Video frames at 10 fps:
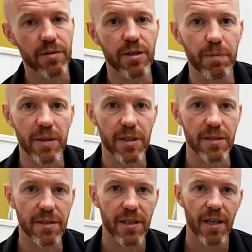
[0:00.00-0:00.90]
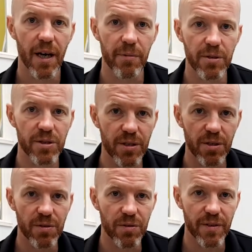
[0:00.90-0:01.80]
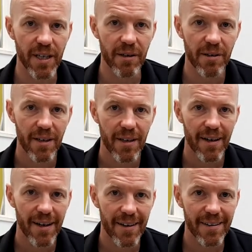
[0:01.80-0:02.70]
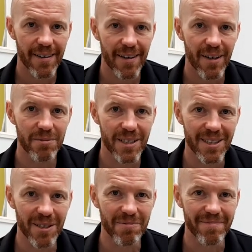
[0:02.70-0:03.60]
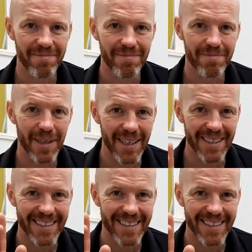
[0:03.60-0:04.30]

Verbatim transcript: spot-ons. Hope this is a useful video and uh, hope to see you soon. Bye.